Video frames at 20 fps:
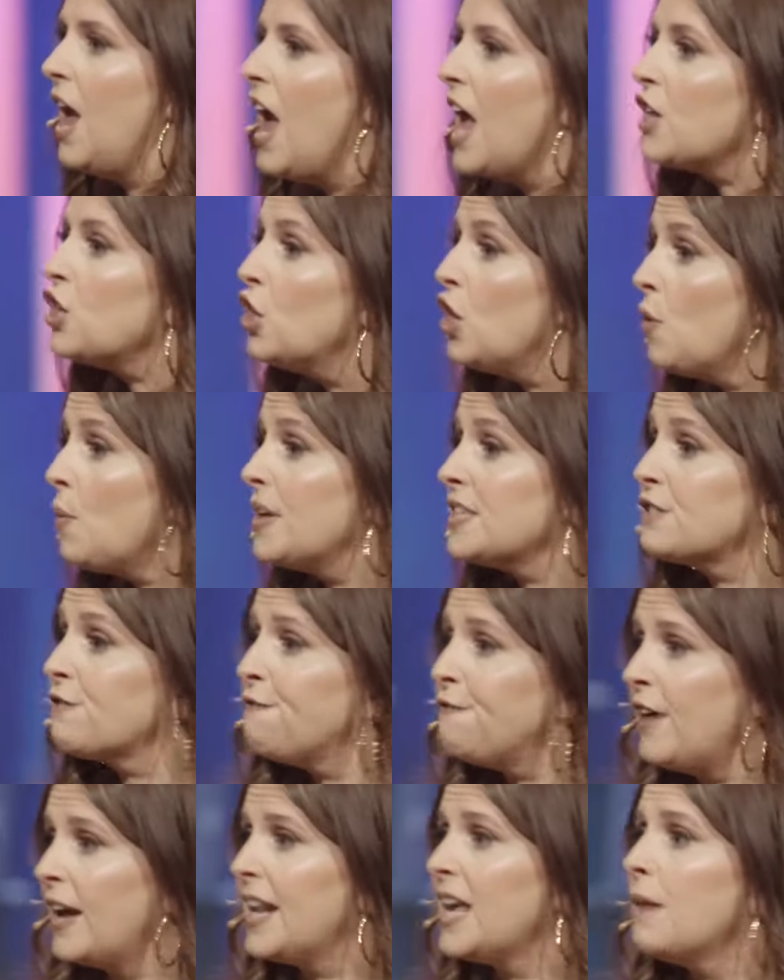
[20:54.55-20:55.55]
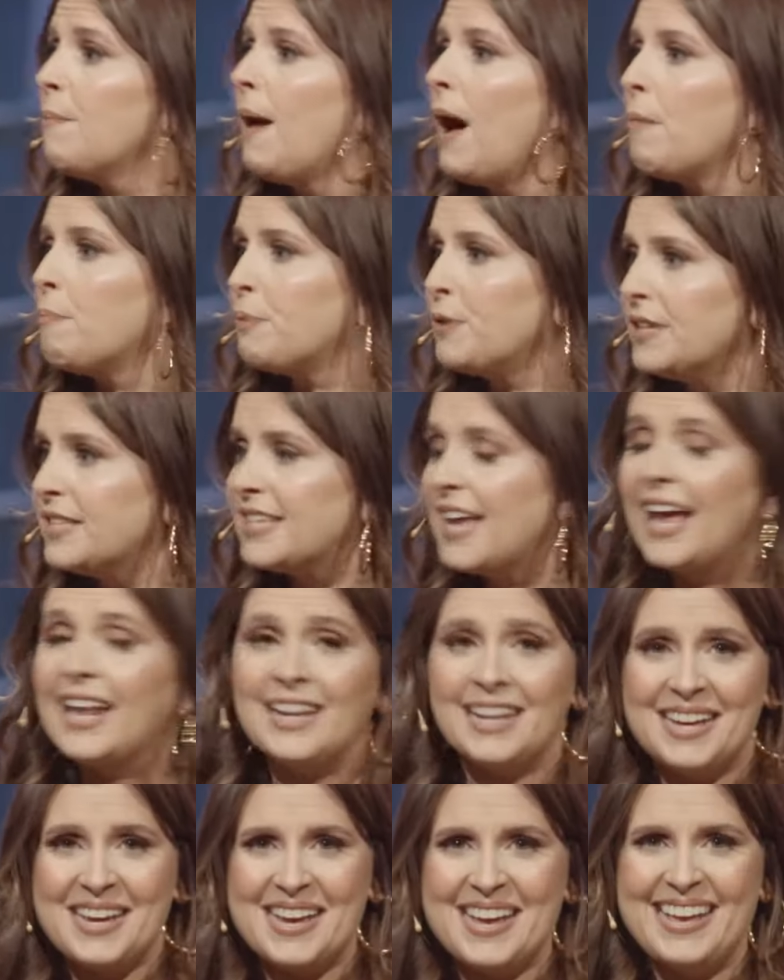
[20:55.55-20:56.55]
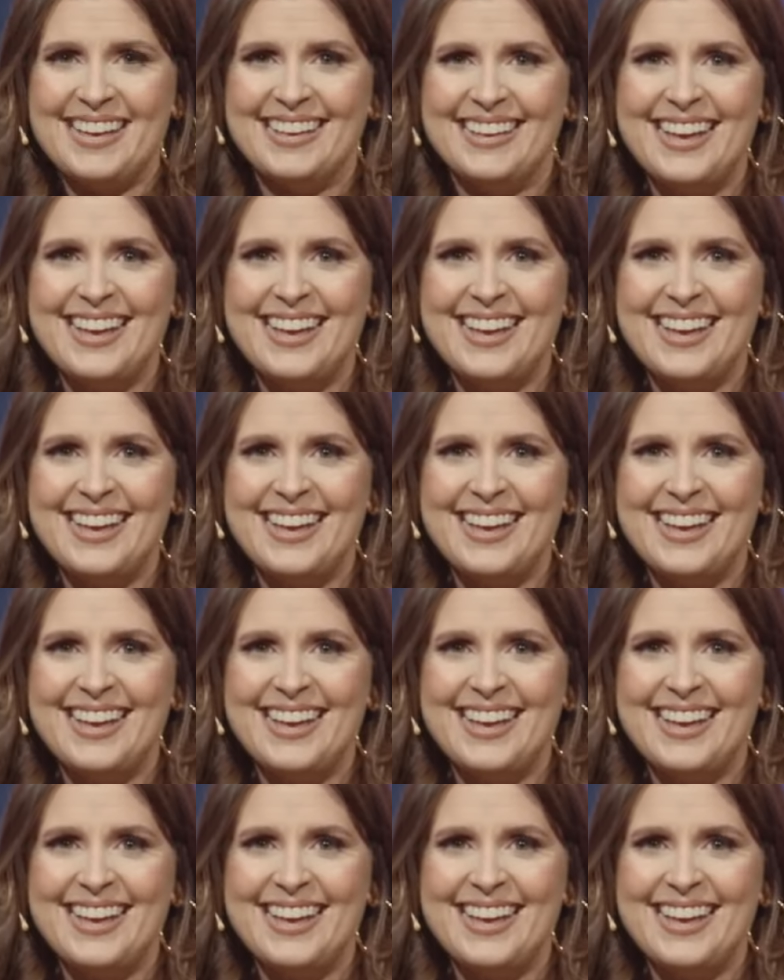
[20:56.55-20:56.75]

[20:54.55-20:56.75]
And you know what's funny about pretending?